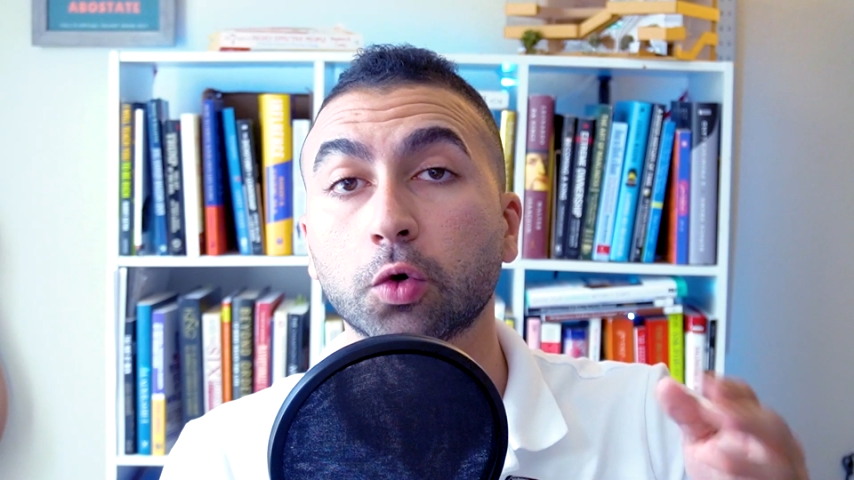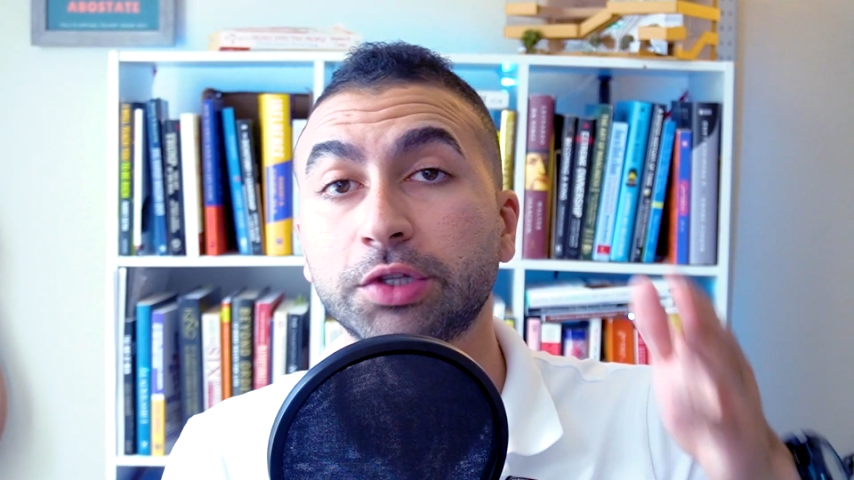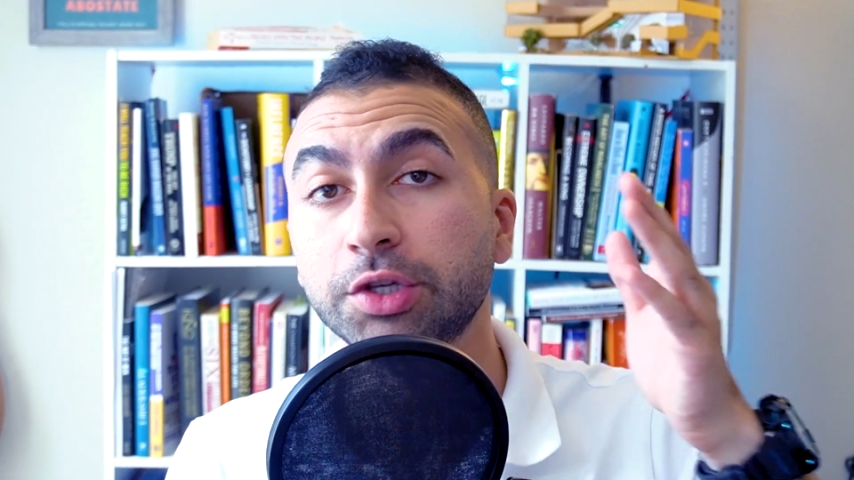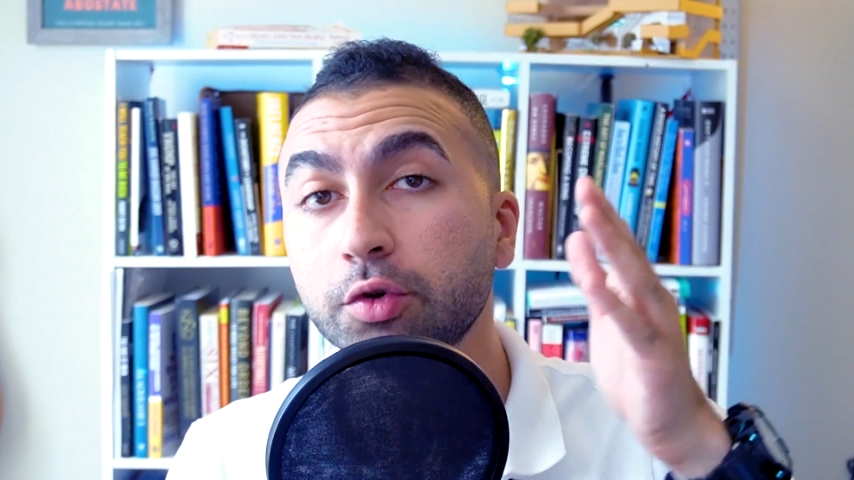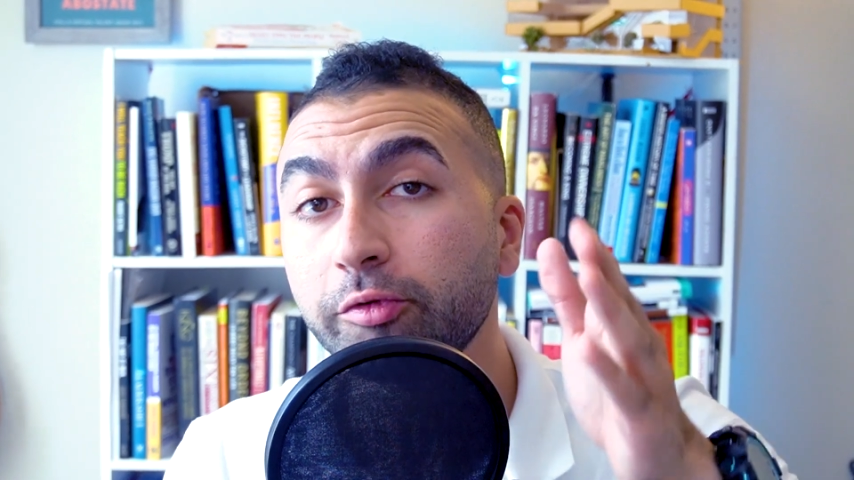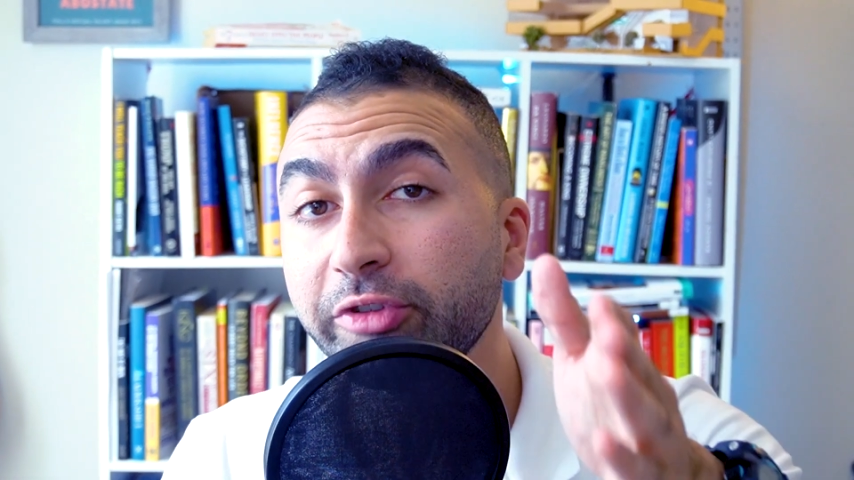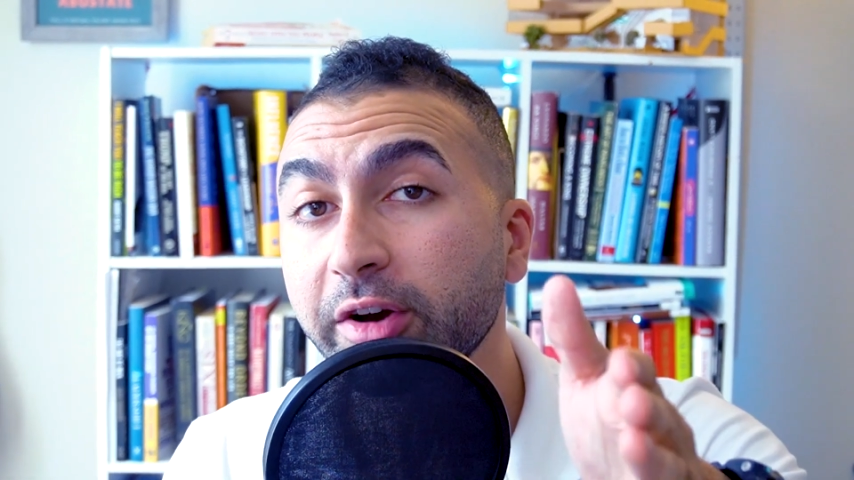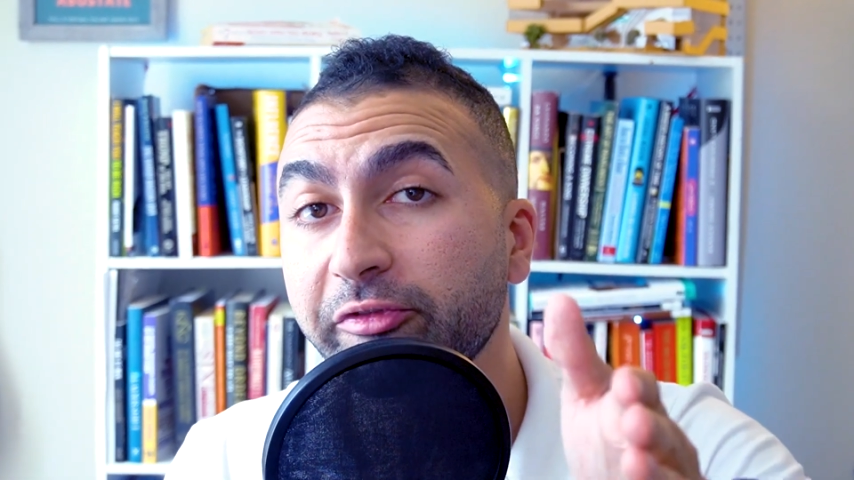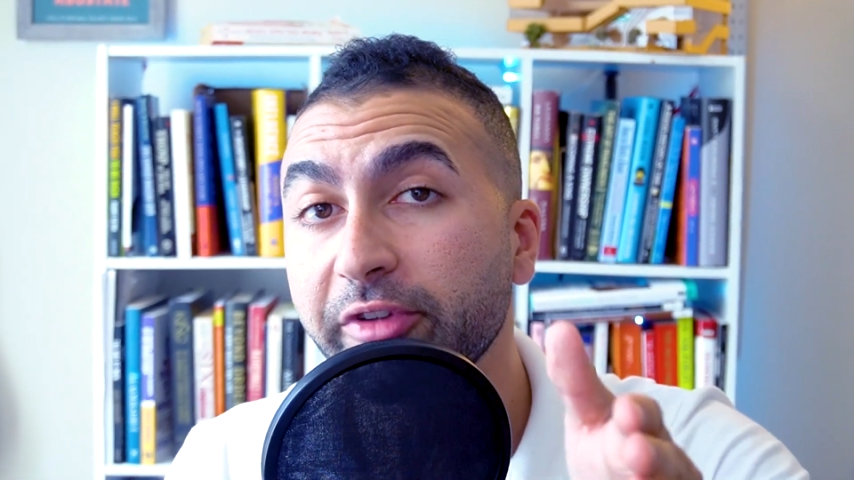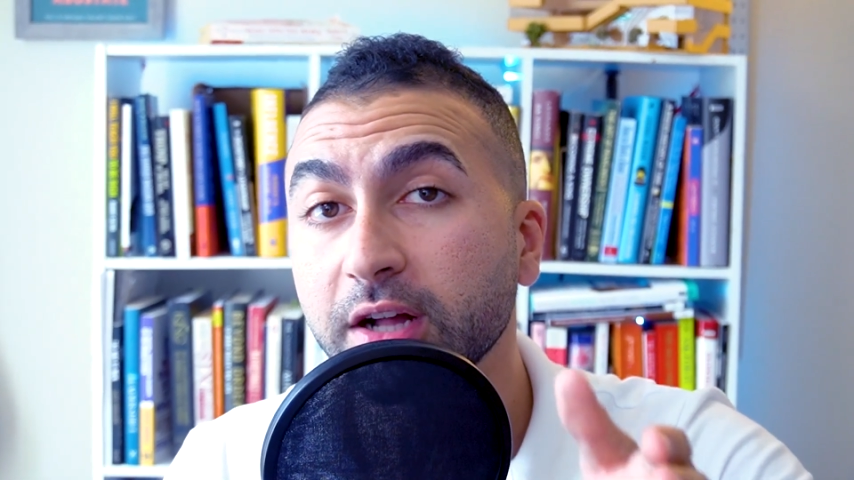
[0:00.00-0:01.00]
do you fear
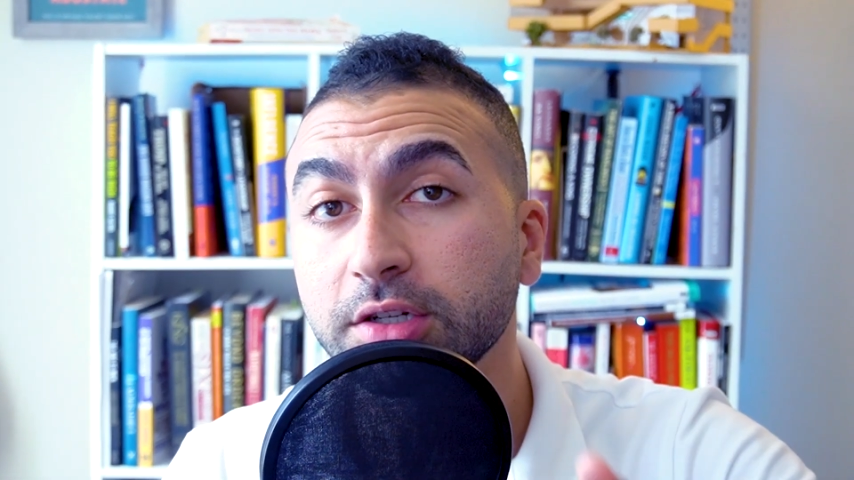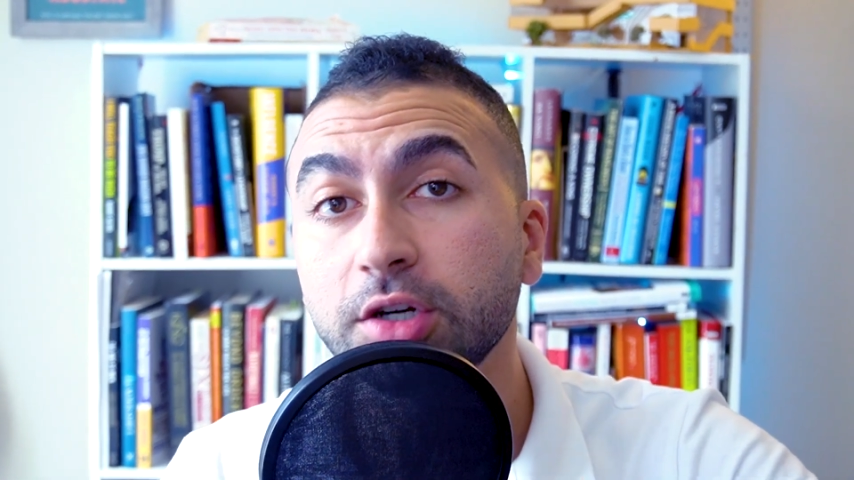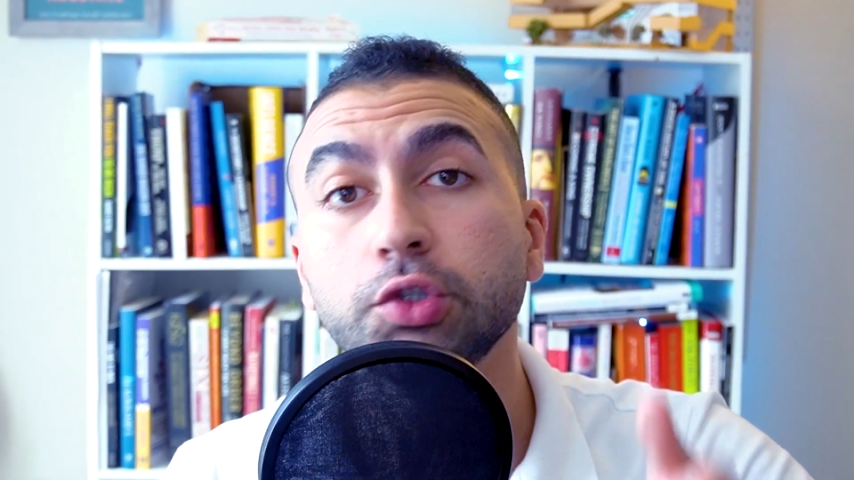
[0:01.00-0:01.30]
failure?